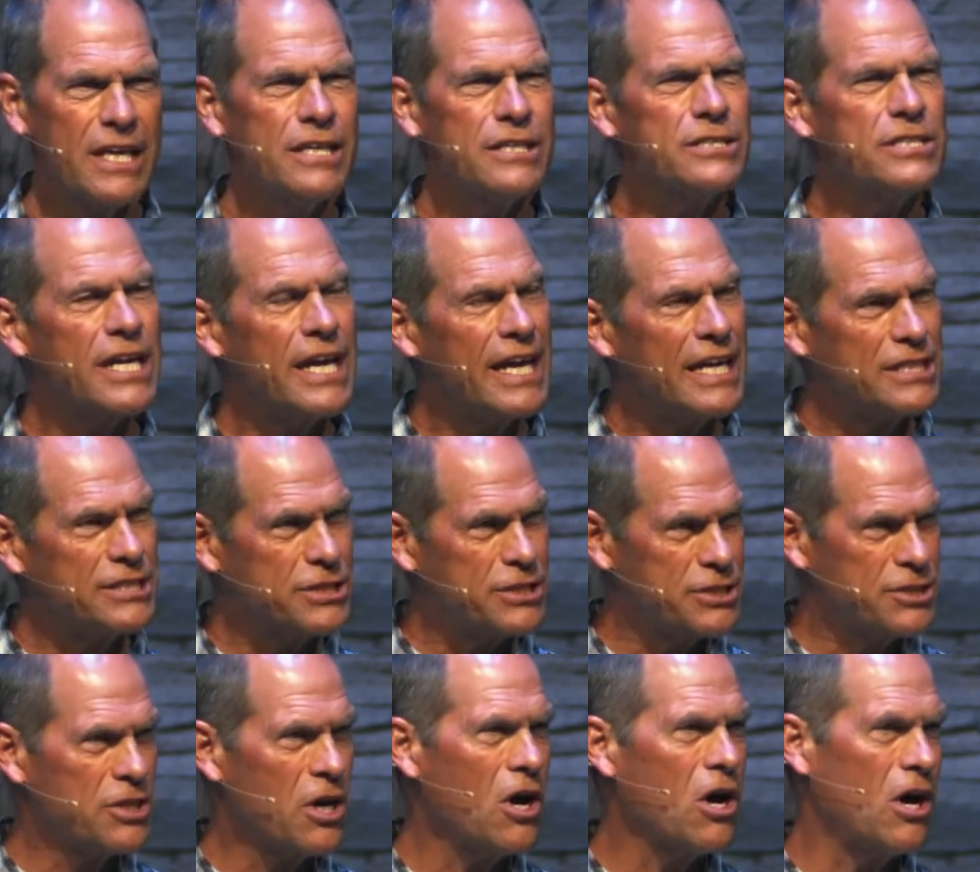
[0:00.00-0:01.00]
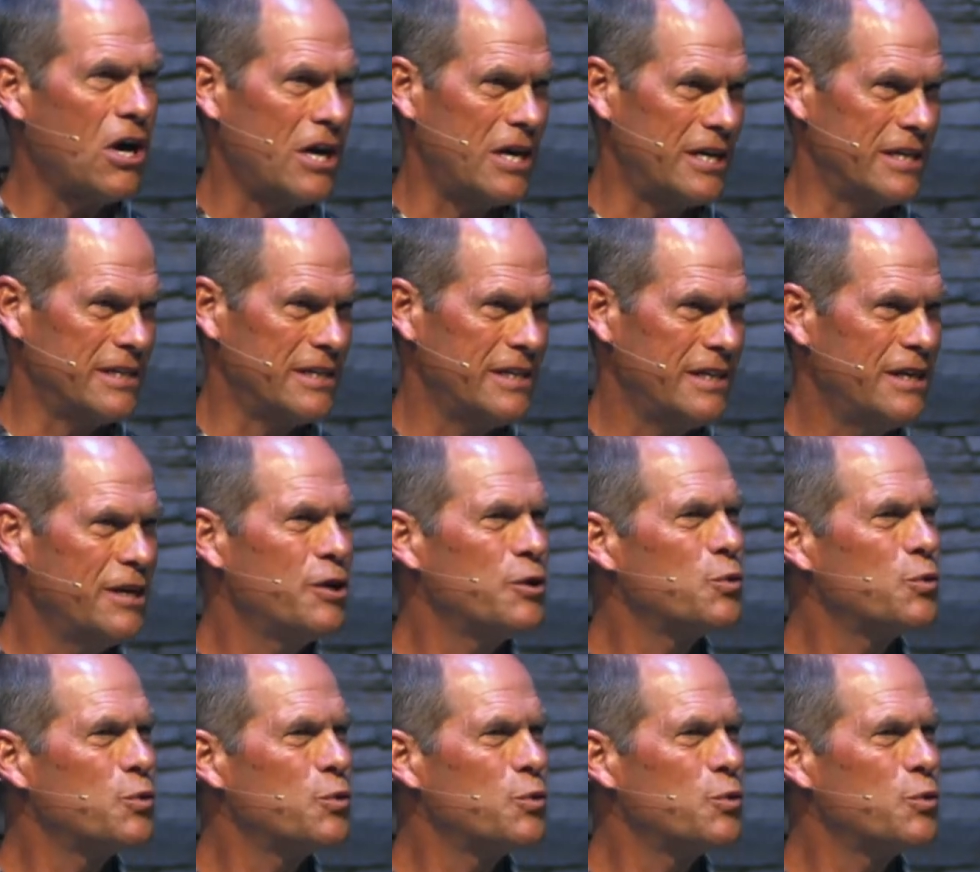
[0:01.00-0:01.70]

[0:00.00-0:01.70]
is a song